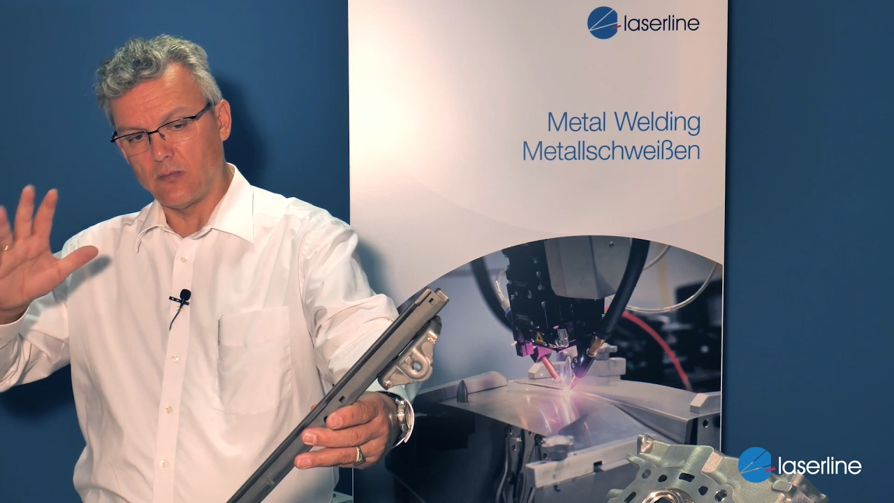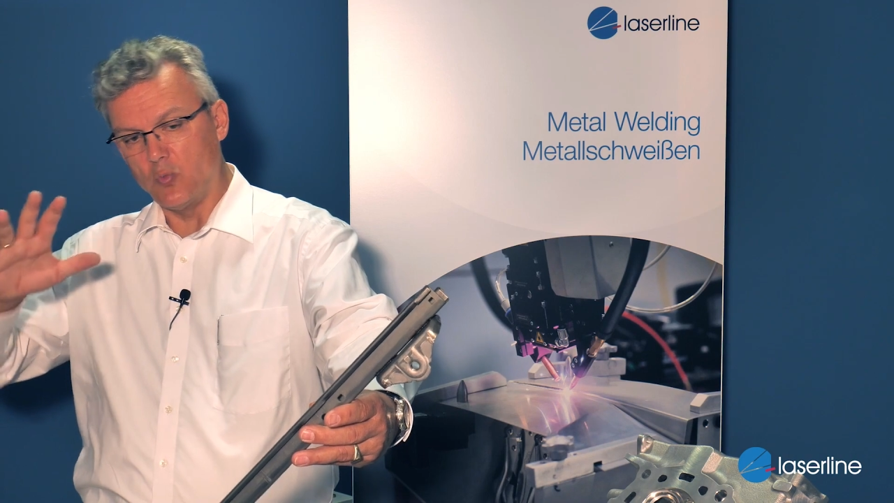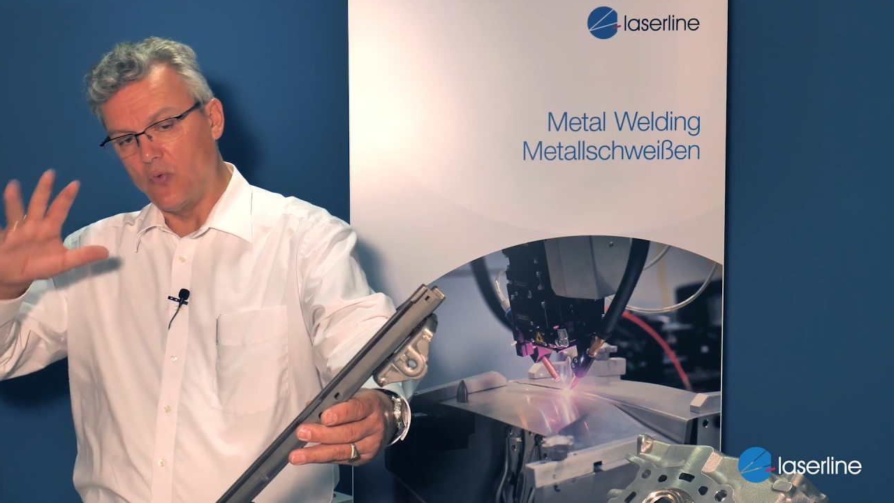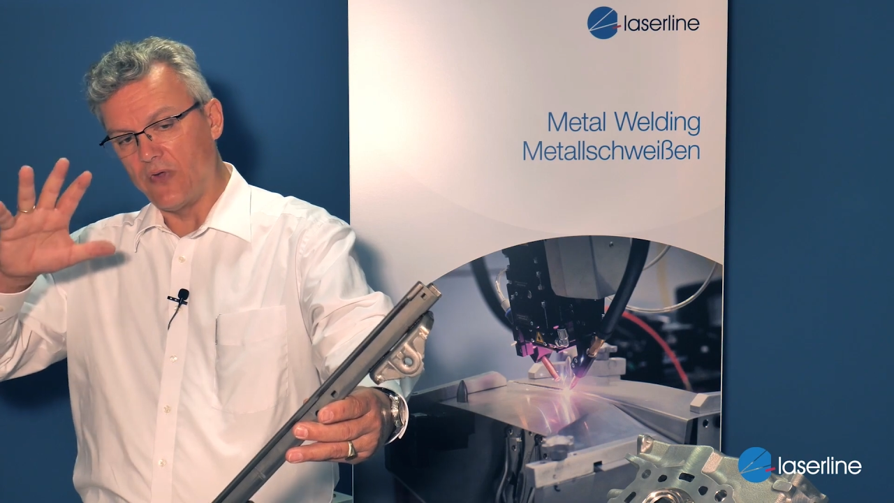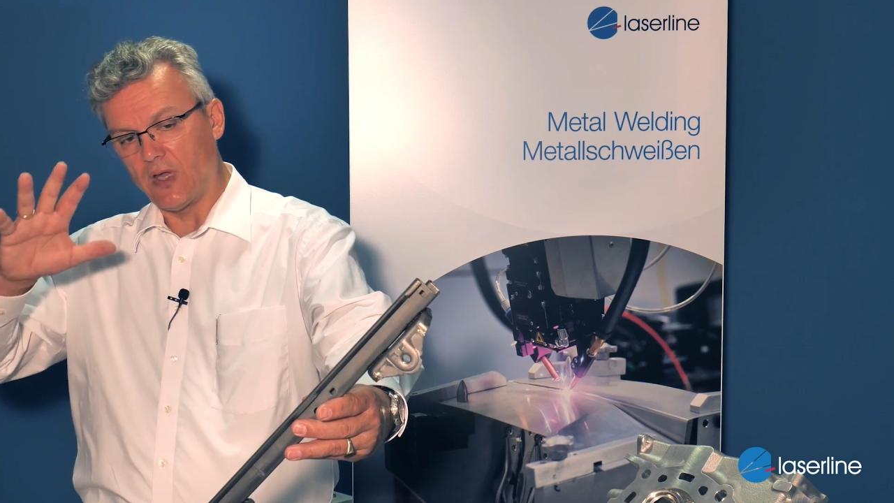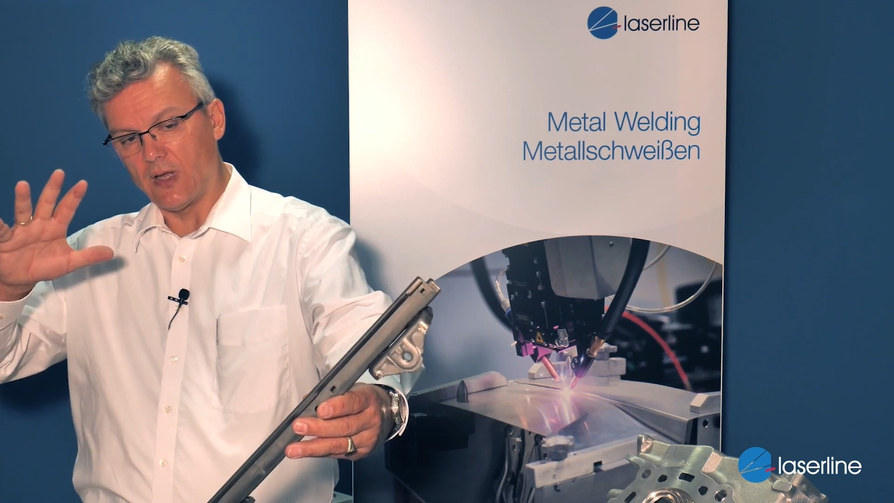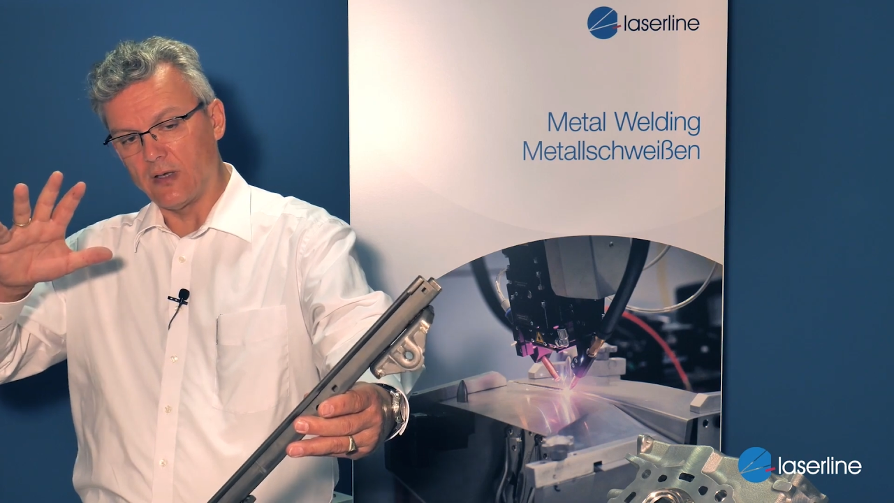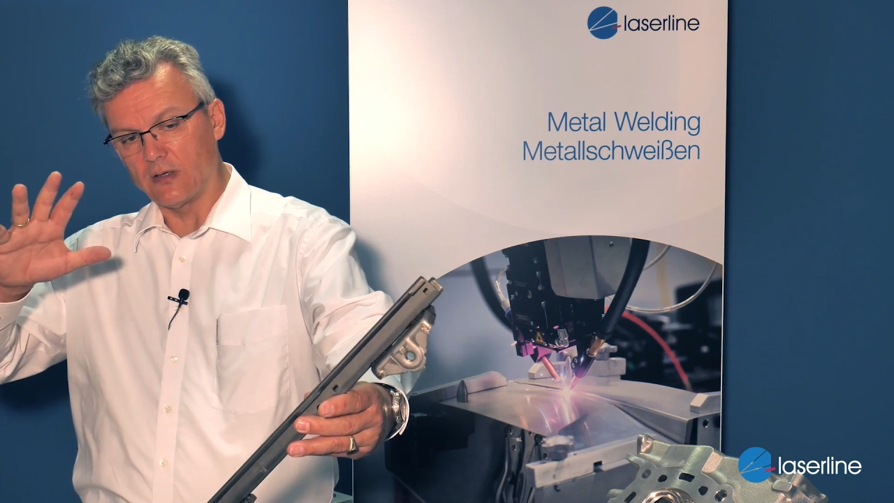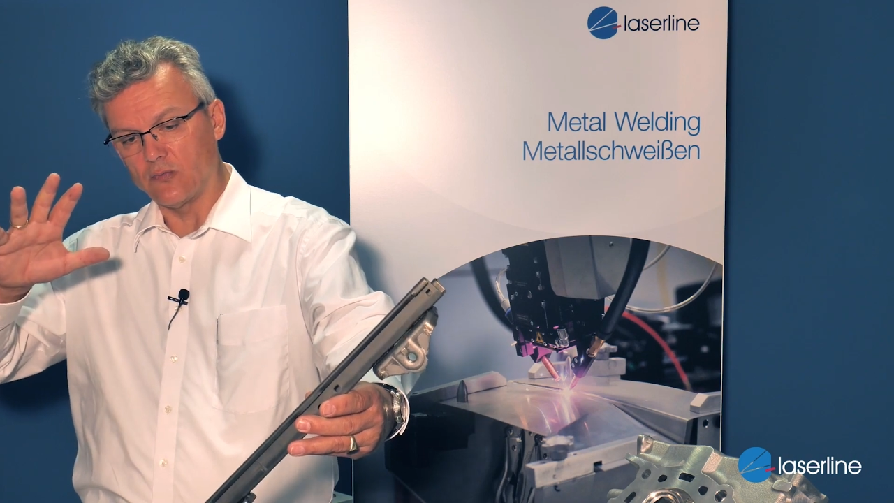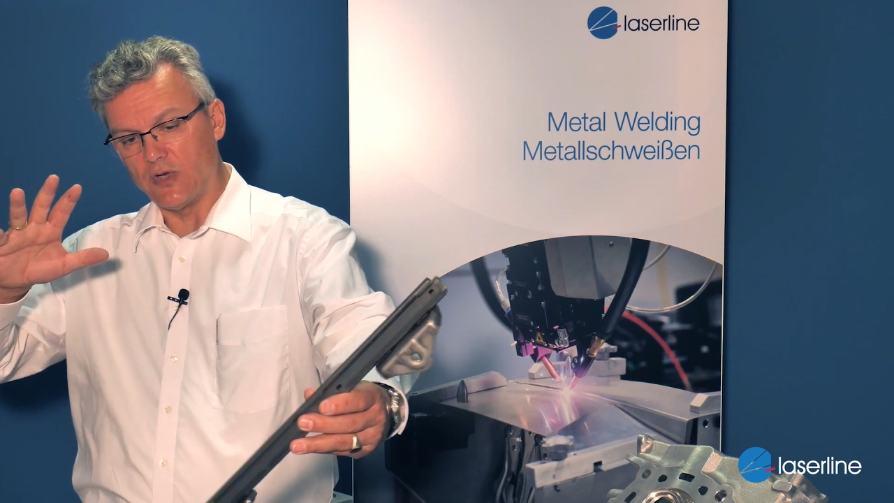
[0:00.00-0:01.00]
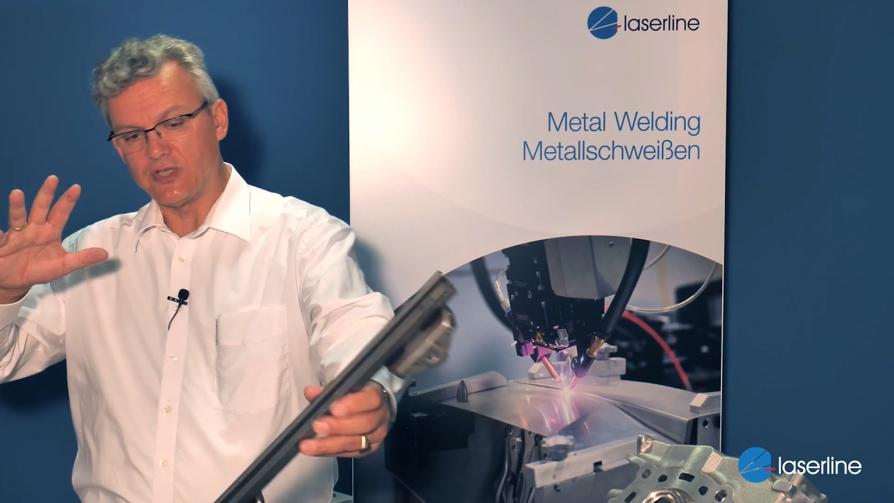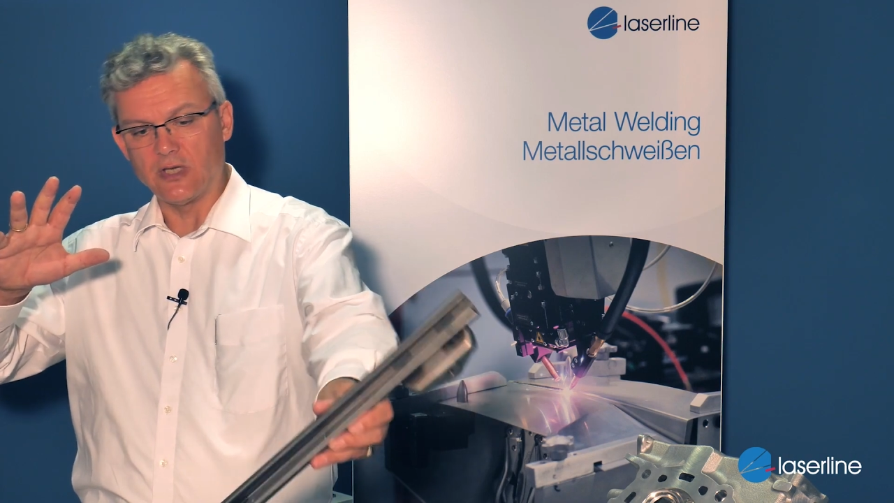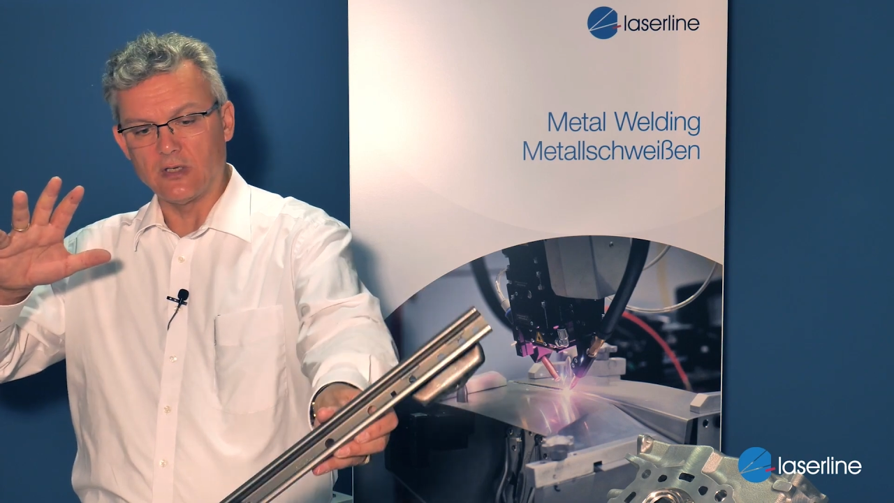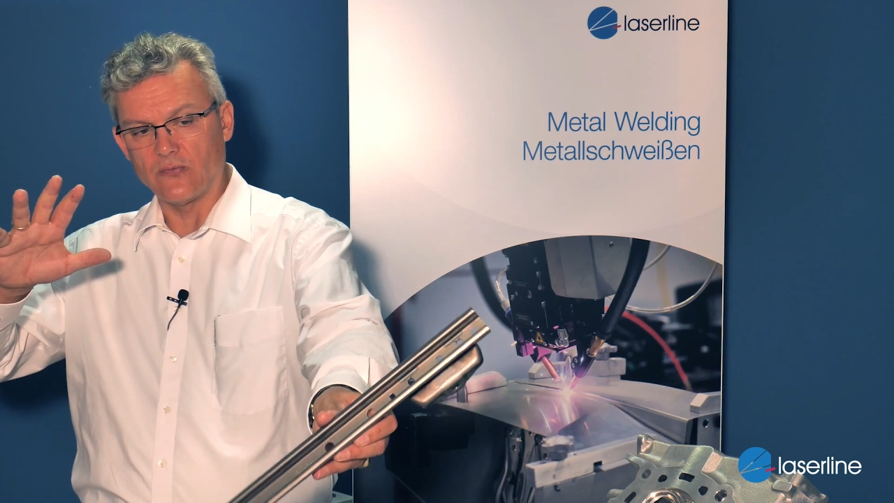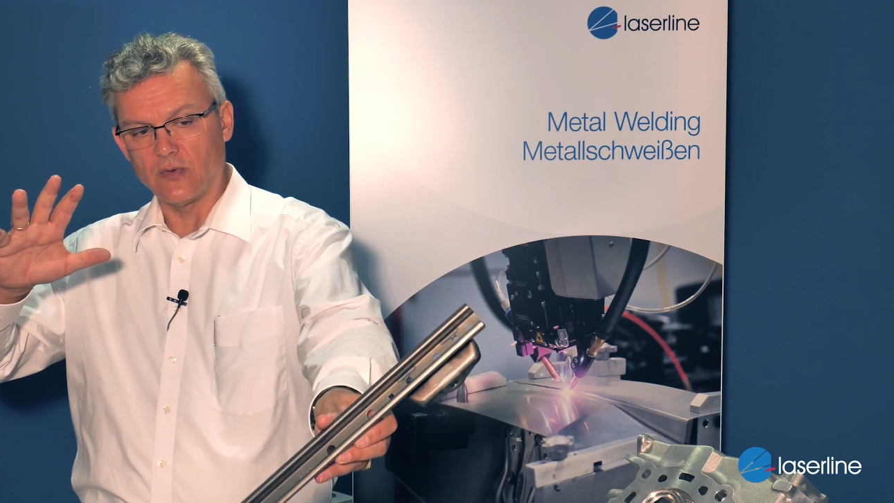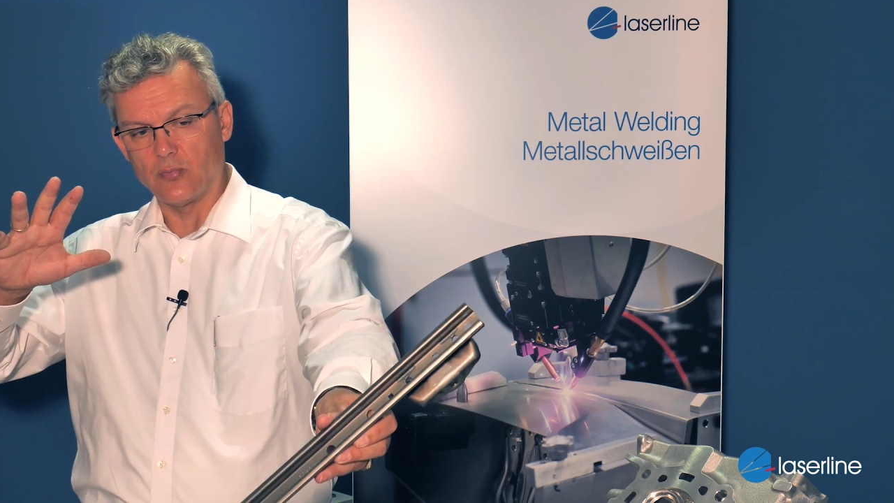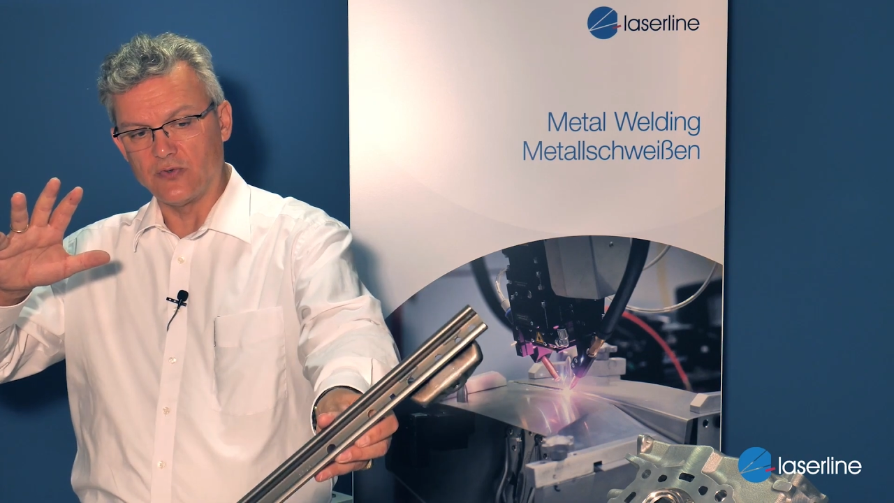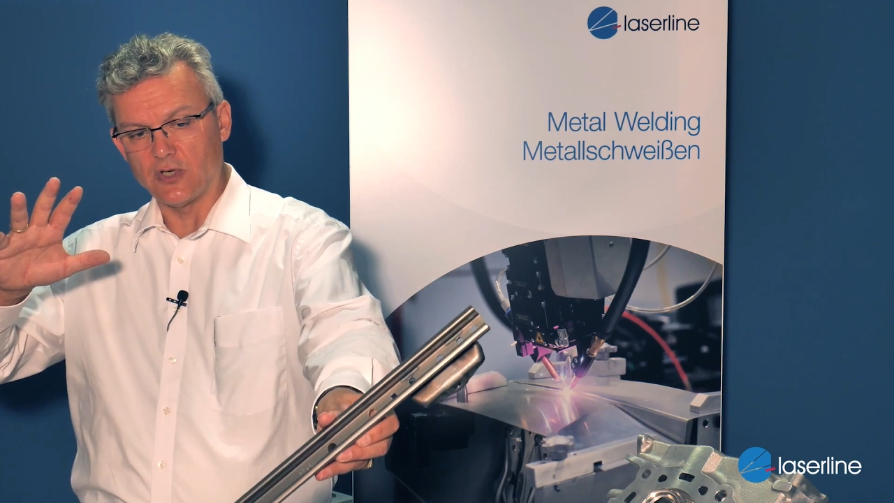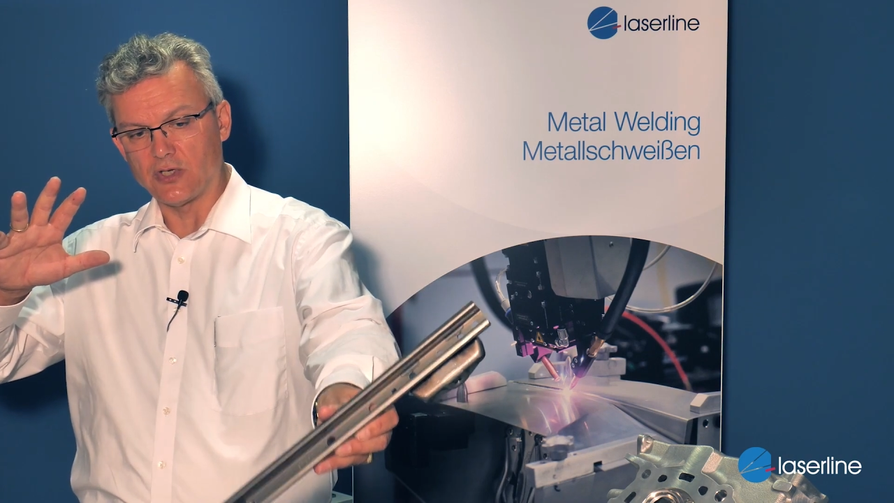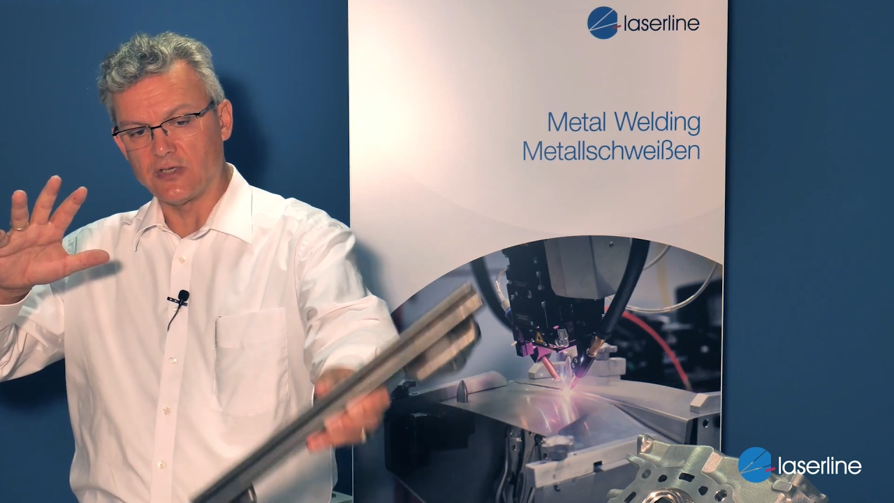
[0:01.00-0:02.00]
moving and reaching different
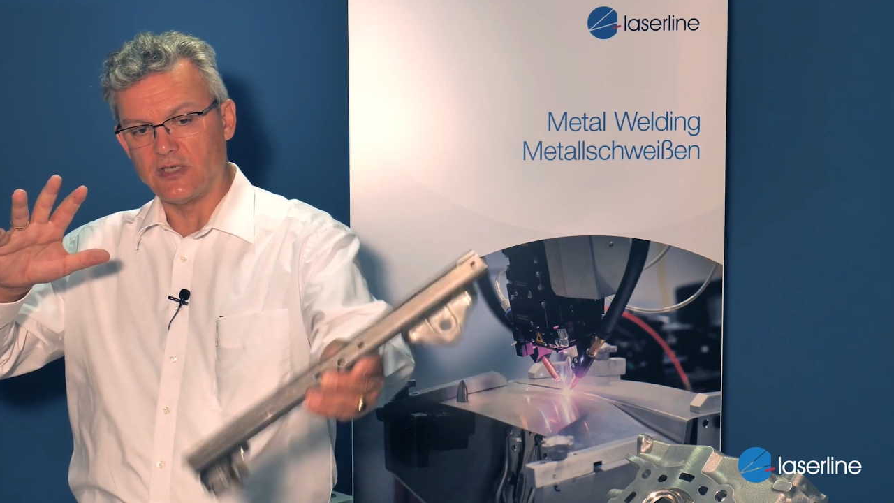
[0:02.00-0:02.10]
positions.